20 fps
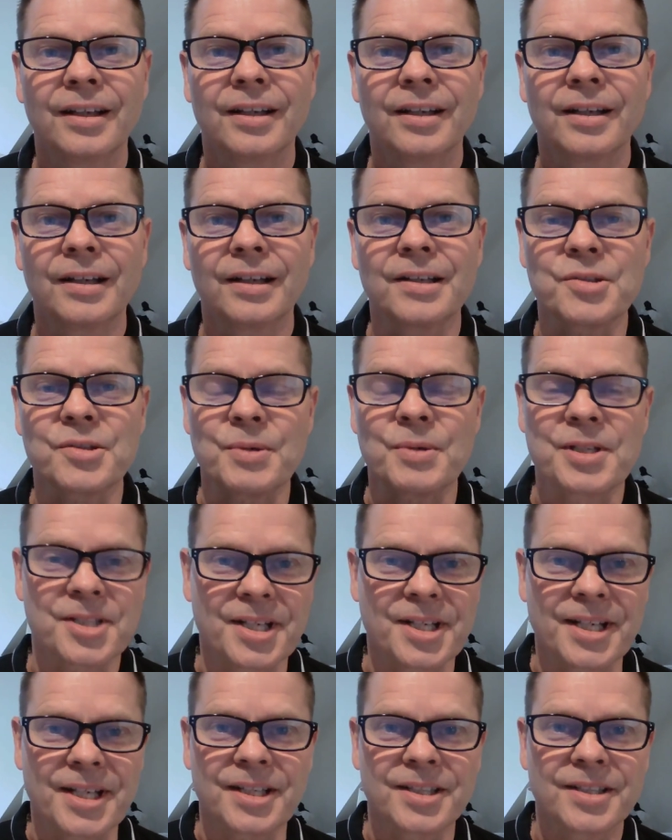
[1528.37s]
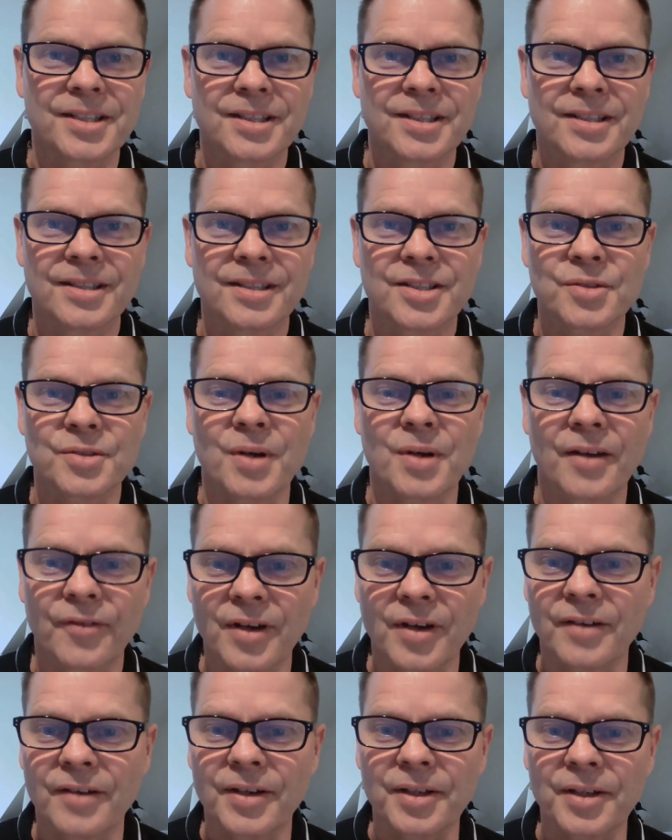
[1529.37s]
as we sing to our
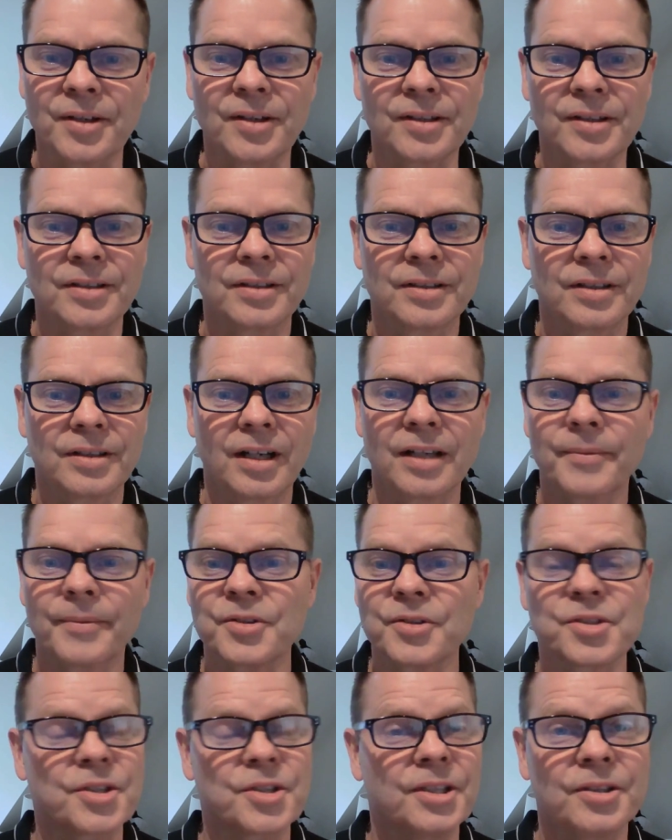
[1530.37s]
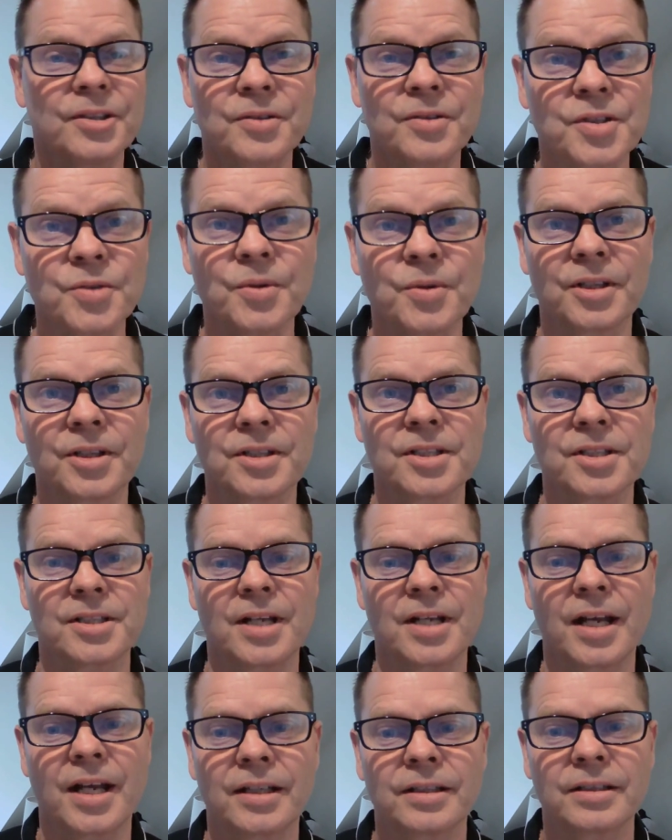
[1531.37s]
Father God. I am not skilled to
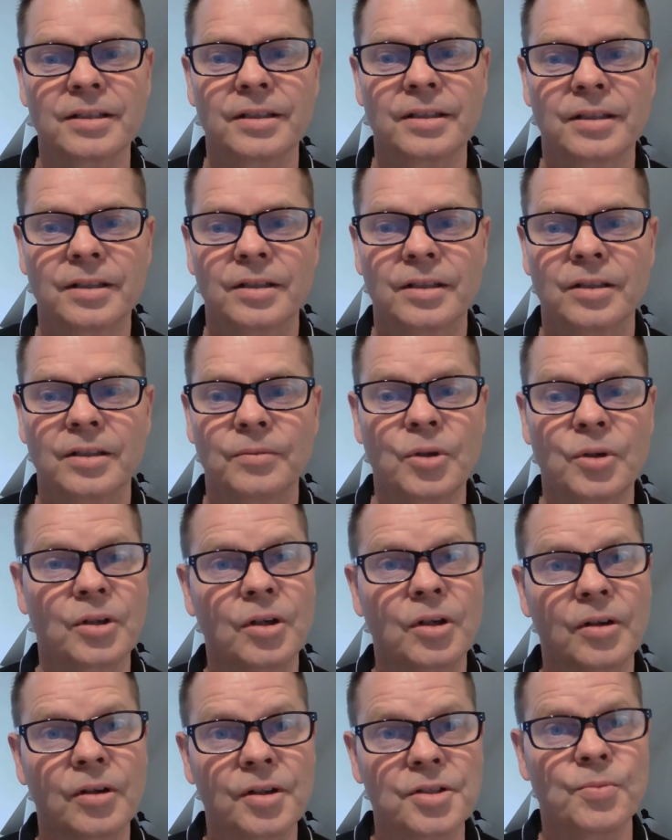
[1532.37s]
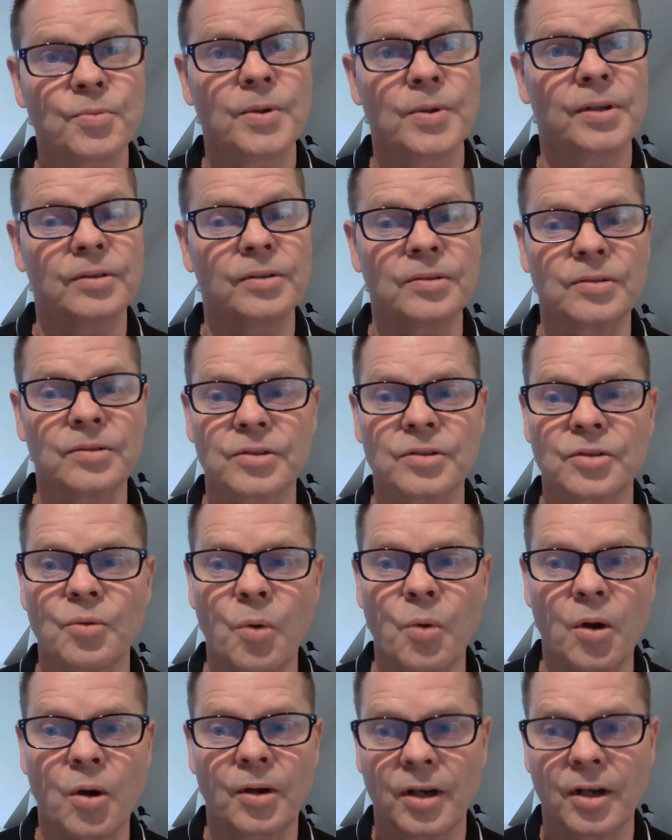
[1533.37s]
understand what God has willed,
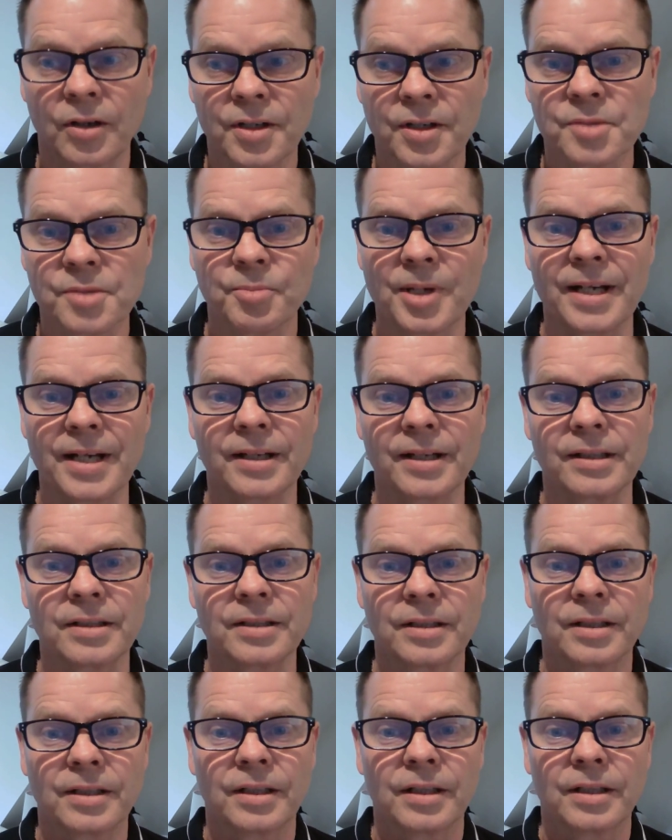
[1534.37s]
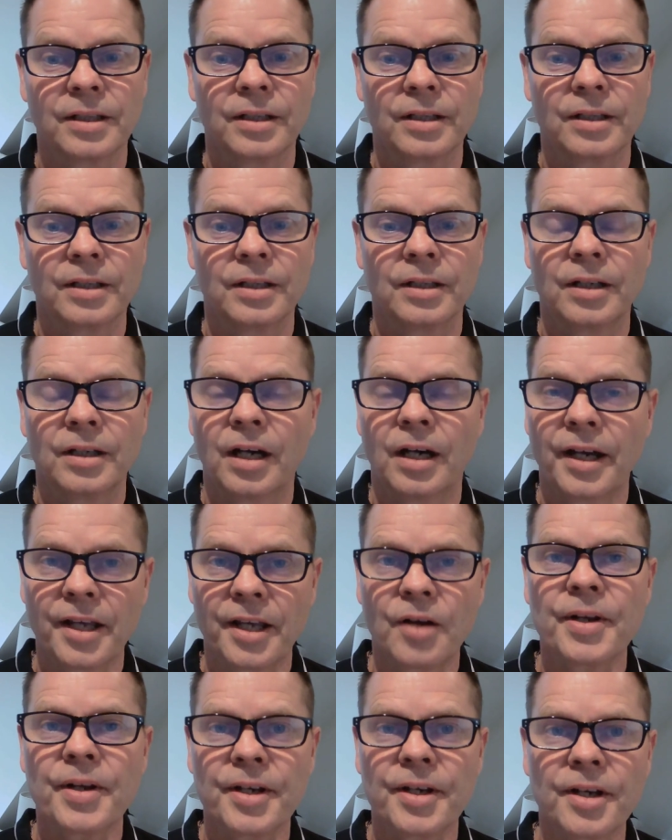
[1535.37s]
what God has planned. I
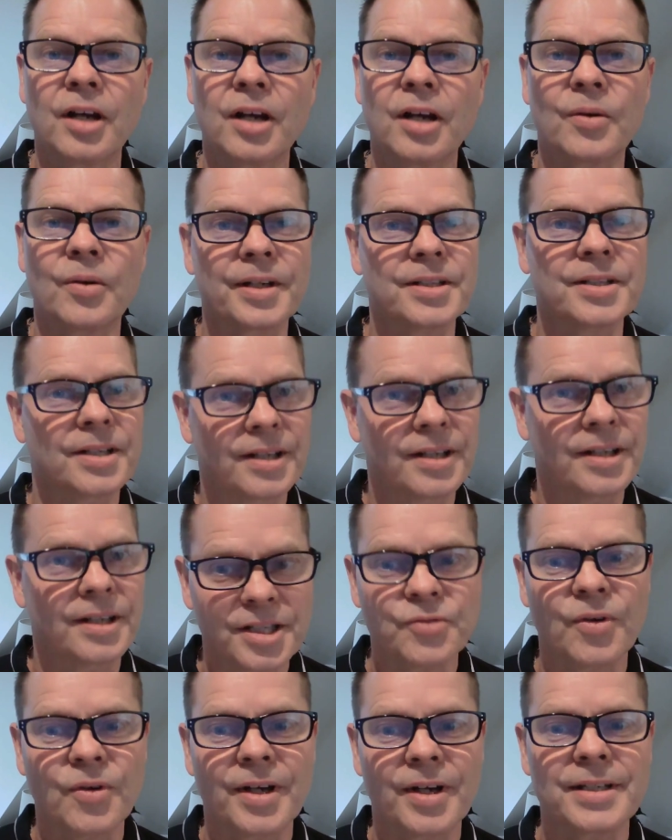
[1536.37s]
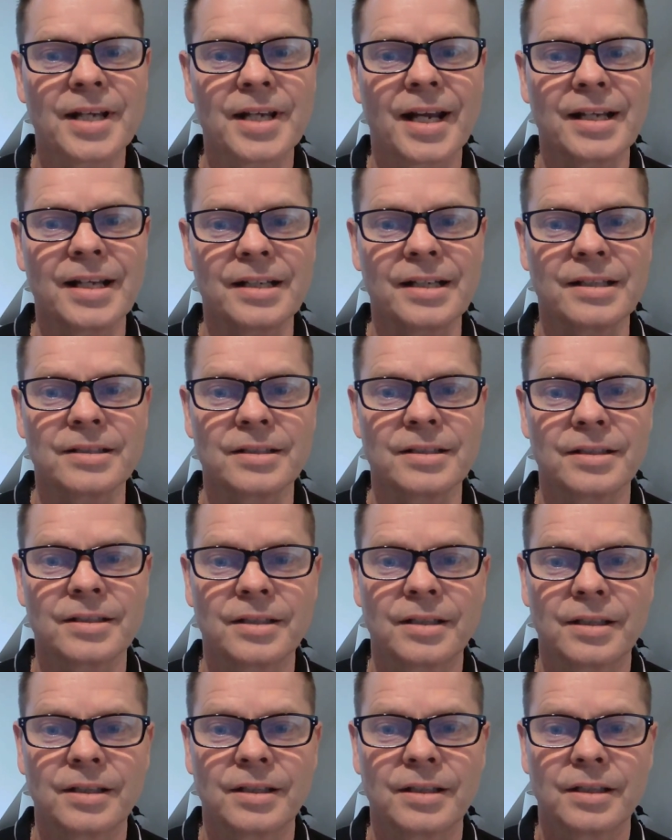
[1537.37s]
only know at his right hand
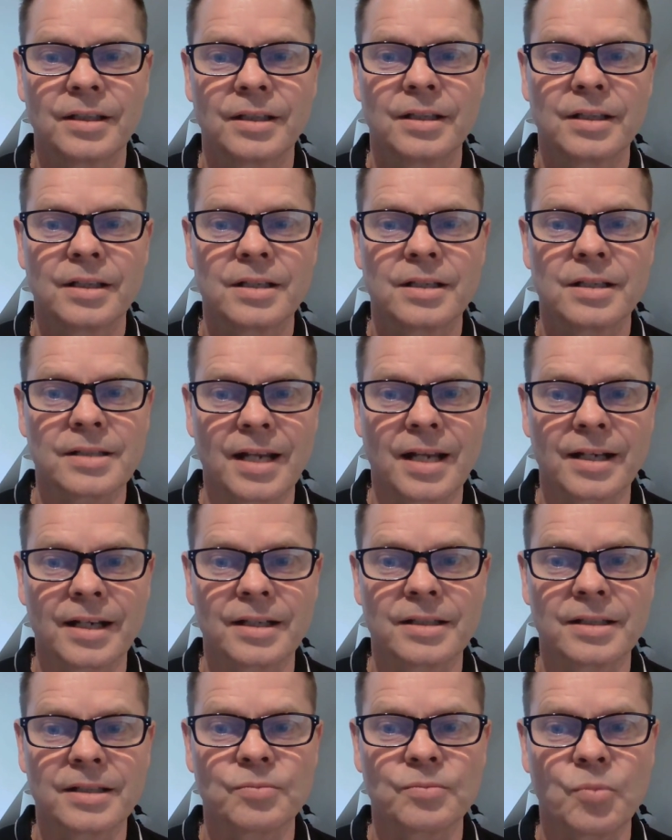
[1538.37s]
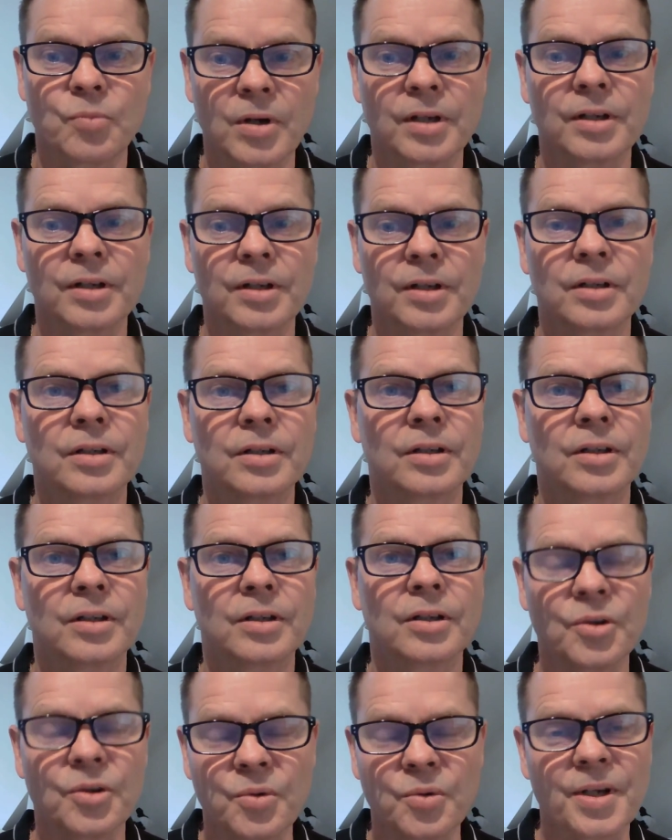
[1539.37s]
stands one
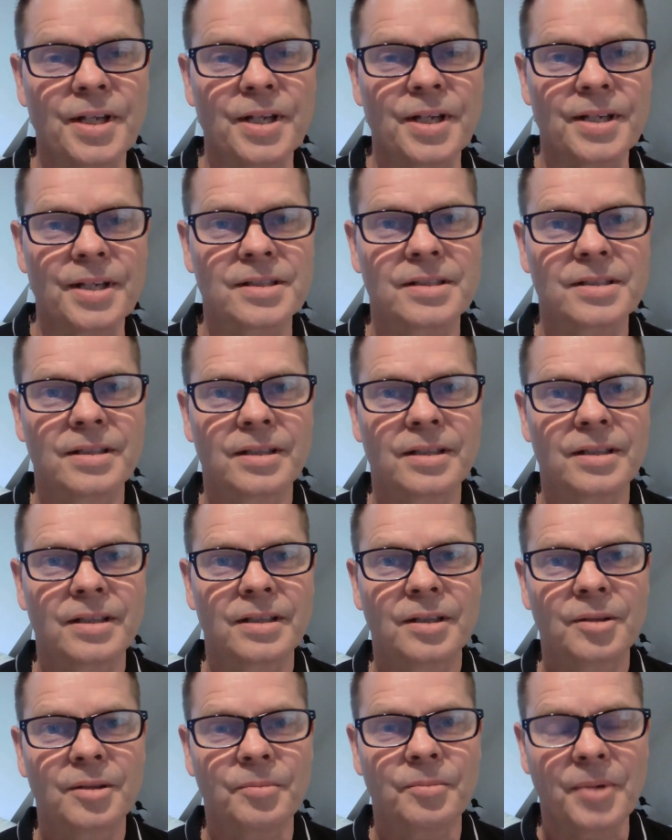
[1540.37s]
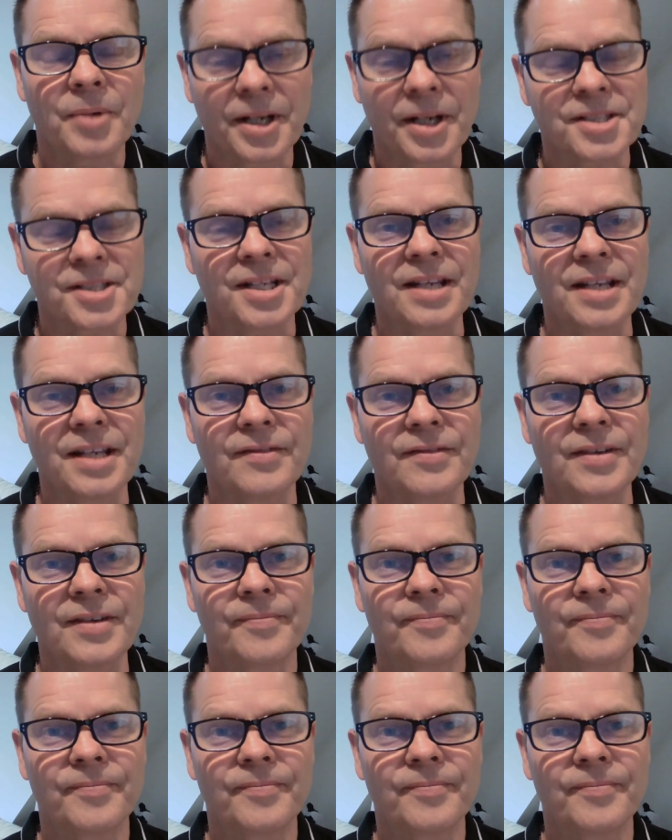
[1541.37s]
who is my Saviour.